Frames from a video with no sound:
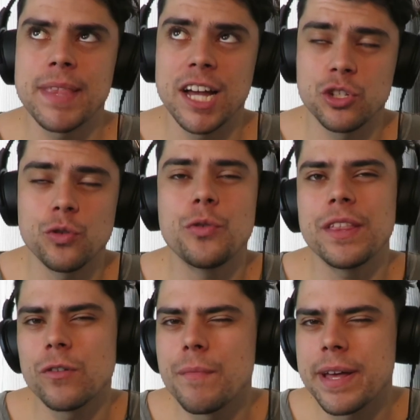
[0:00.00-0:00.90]
I do think
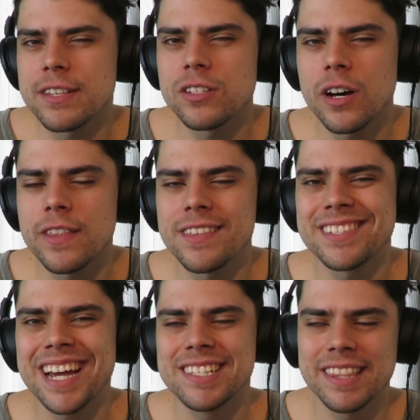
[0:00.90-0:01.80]
they're a better side than the
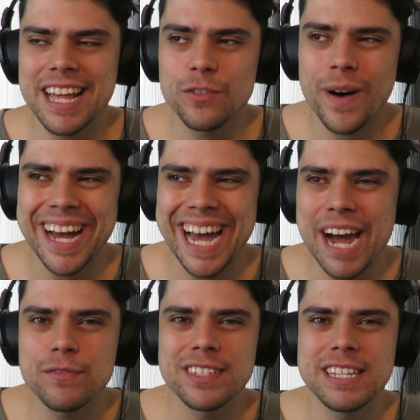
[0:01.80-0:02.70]
Saints, and that's why I
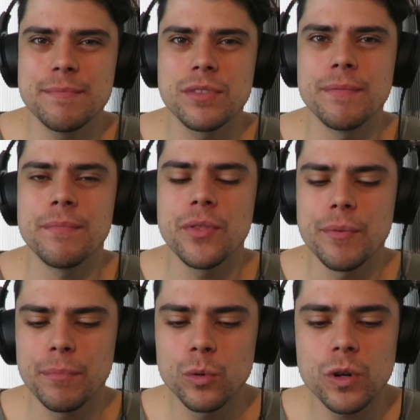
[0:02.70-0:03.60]
have to tip them. The
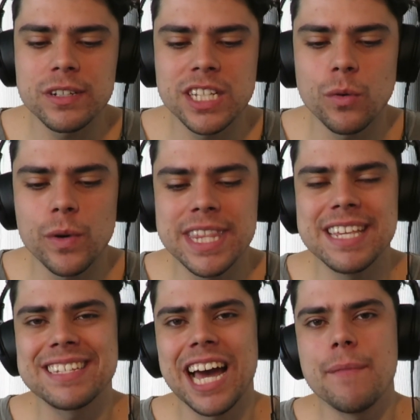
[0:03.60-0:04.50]
Bulldogs are going to win
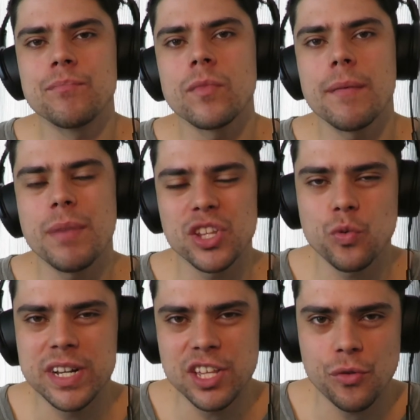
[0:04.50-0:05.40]
this game by
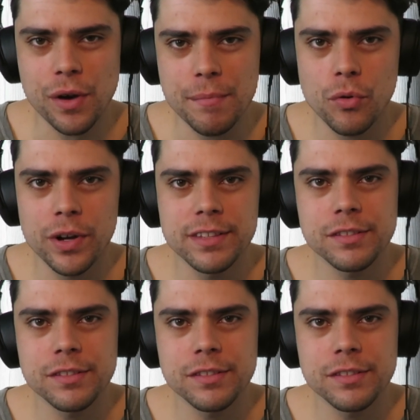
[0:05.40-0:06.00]
23 points.